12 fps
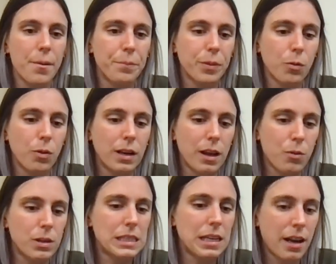when I
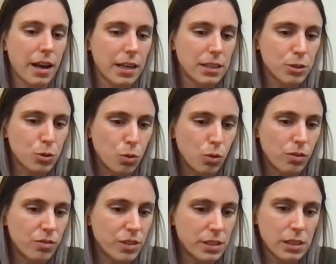was in high school,
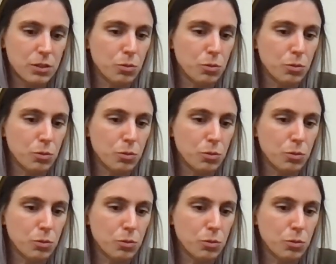physics